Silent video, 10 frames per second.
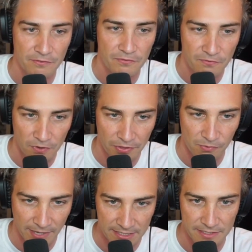for the
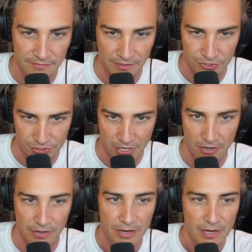rest of the
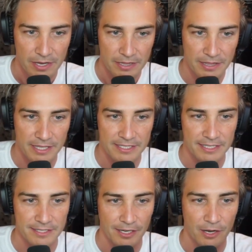show. This
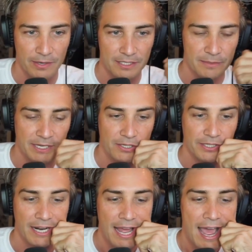isn't going to be good.